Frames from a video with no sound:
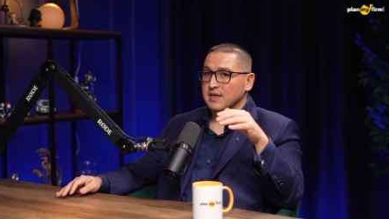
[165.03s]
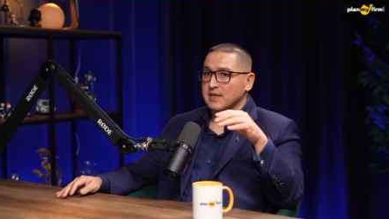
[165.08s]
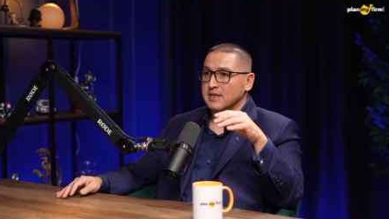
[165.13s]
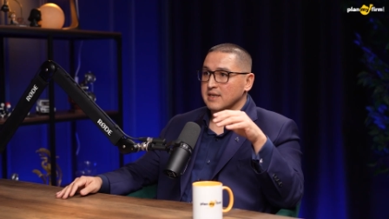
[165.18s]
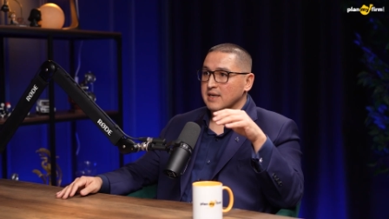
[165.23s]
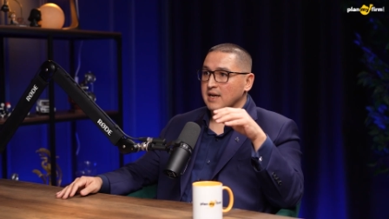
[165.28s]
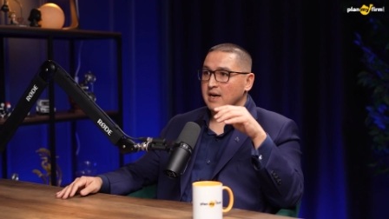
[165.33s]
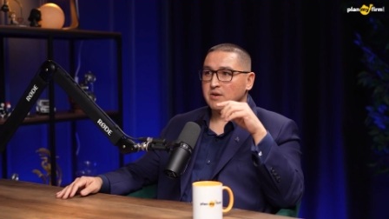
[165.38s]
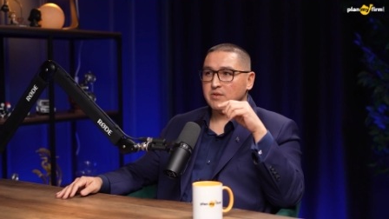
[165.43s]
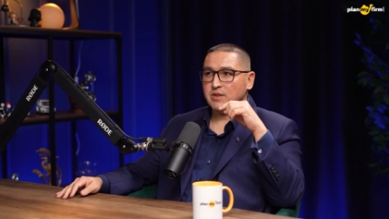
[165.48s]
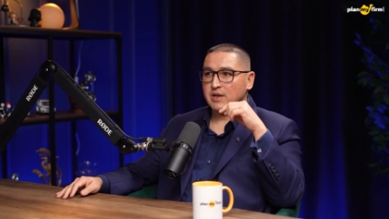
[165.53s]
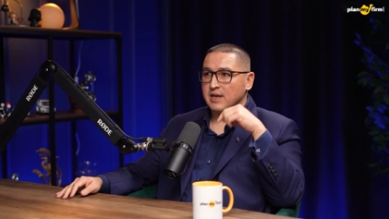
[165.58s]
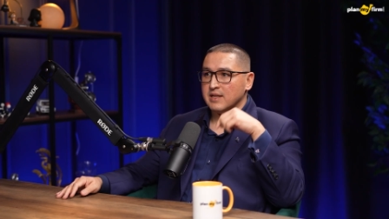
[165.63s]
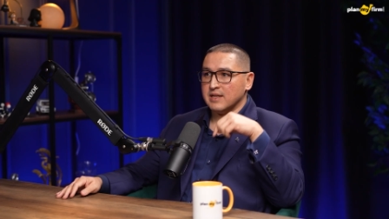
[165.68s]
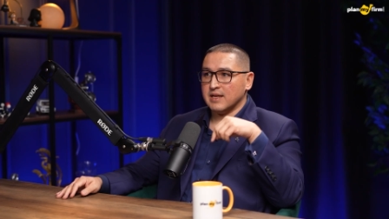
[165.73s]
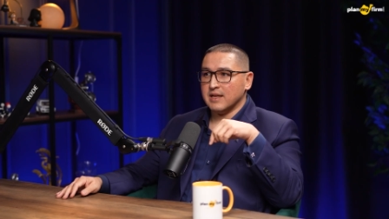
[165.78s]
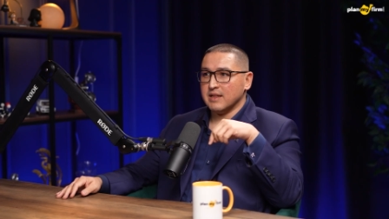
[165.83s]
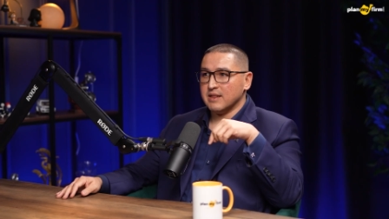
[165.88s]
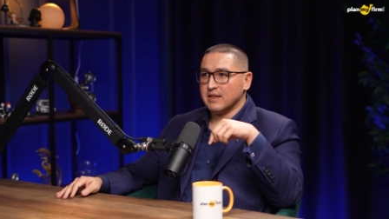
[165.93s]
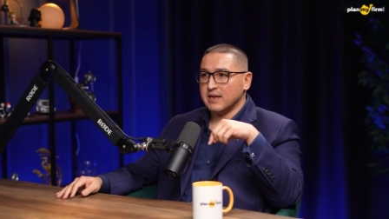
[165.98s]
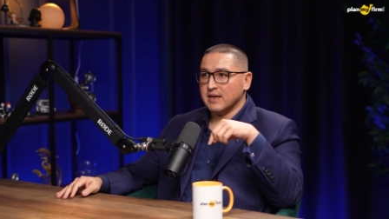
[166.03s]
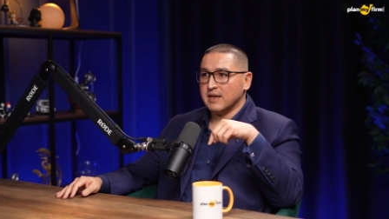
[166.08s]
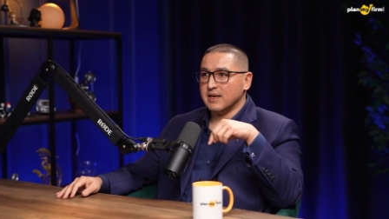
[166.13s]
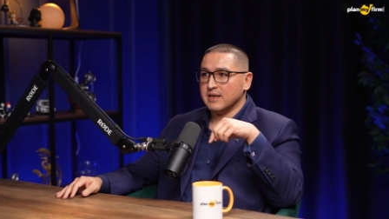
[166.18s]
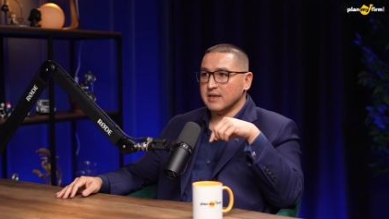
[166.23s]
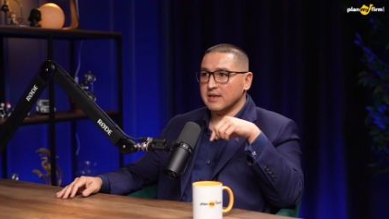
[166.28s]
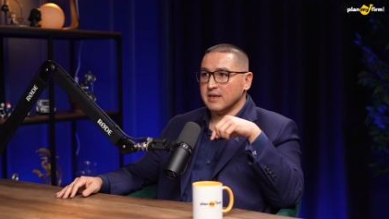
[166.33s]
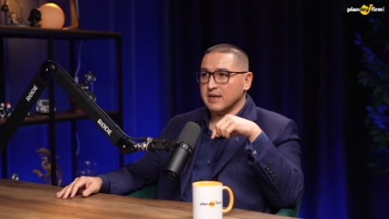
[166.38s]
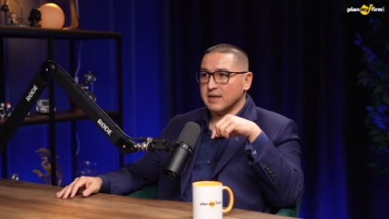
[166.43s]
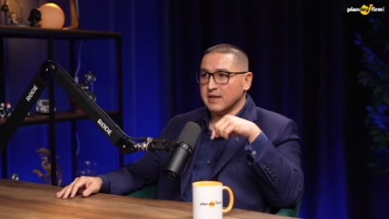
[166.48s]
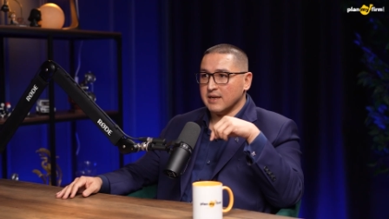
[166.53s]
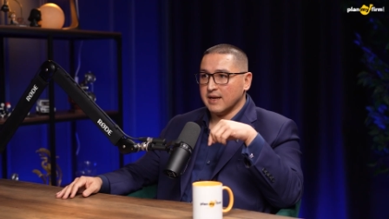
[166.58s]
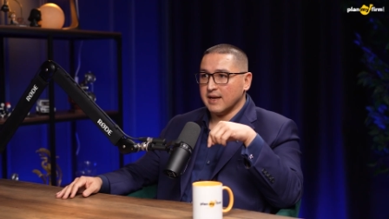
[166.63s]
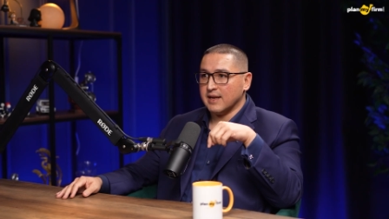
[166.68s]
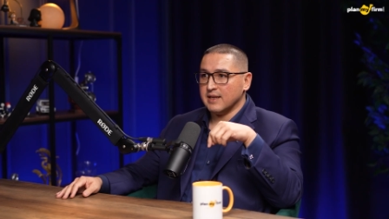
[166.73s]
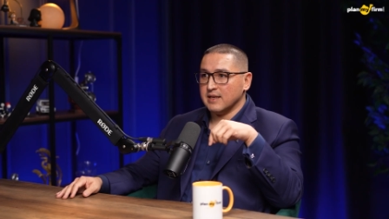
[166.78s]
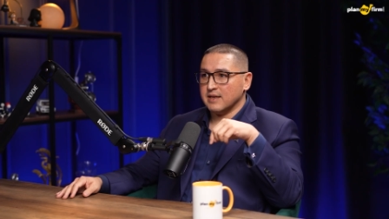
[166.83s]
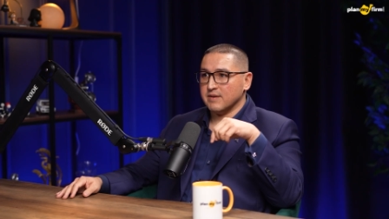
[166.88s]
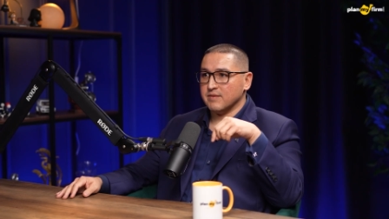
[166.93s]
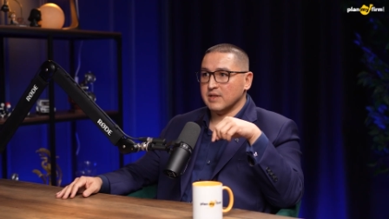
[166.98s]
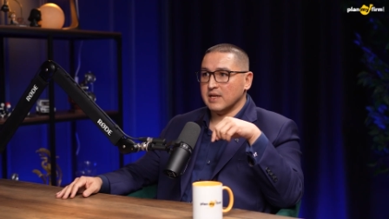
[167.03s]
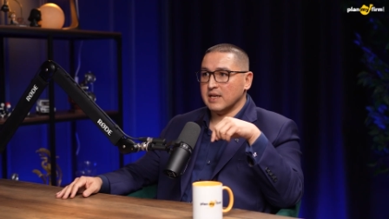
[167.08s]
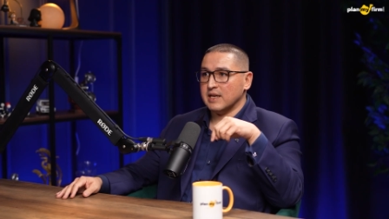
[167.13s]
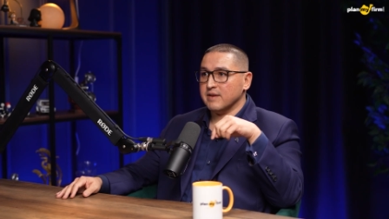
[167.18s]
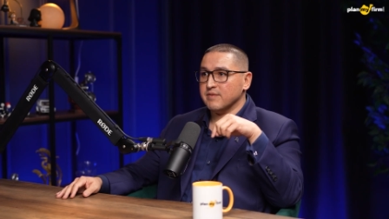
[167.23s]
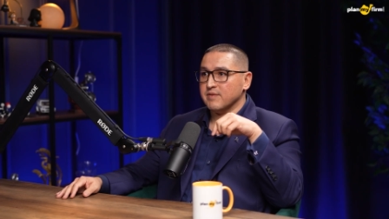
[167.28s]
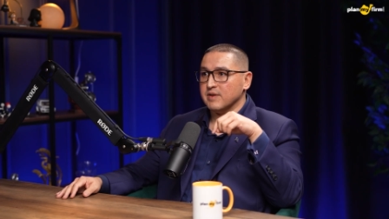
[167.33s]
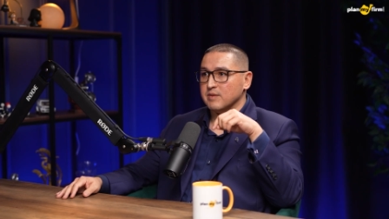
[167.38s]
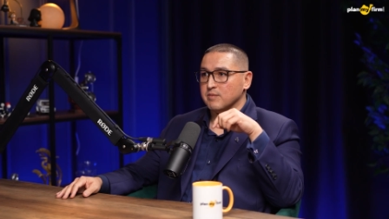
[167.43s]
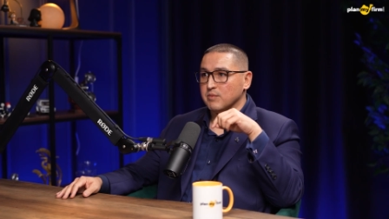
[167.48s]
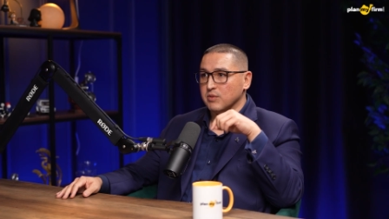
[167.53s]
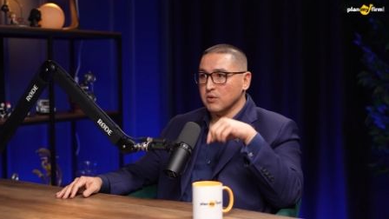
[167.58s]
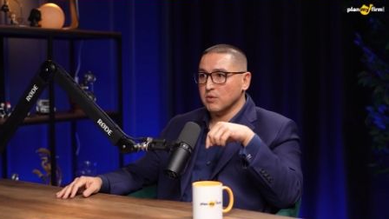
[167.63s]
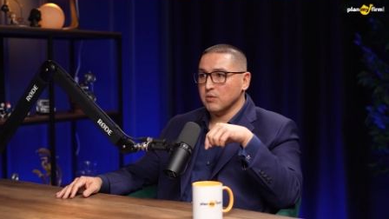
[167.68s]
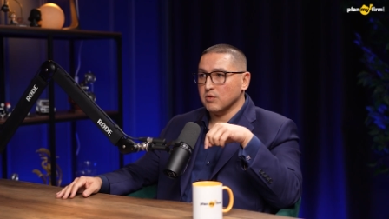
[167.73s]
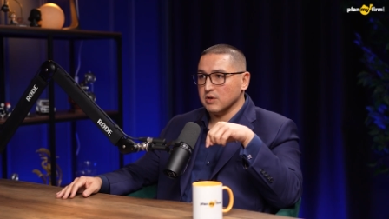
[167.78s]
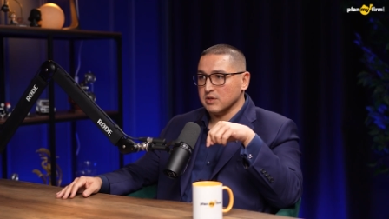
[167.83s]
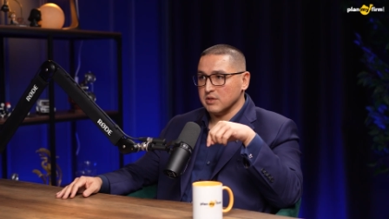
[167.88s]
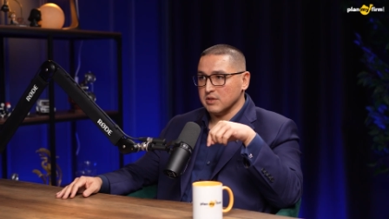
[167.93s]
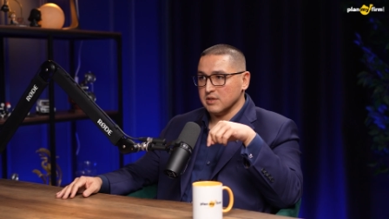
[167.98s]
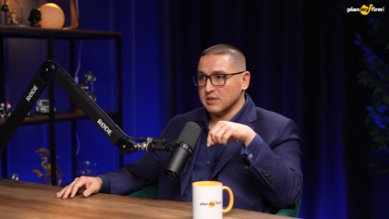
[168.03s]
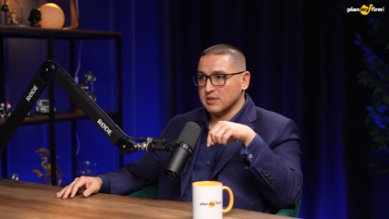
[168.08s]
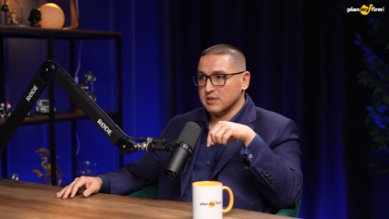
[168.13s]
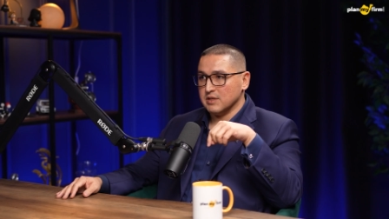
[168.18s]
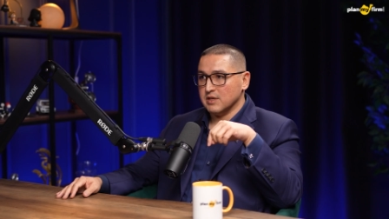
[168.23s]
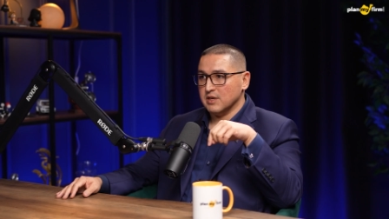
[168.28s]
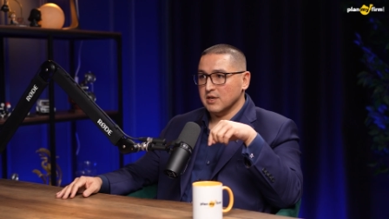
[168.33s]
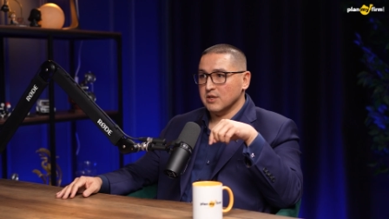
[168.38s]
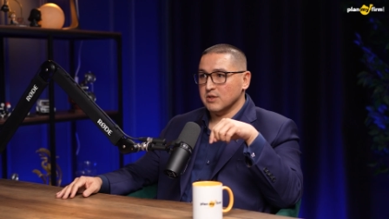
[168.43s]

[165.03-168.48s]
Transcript: Now they are not really ready, if they live at Blue Waters,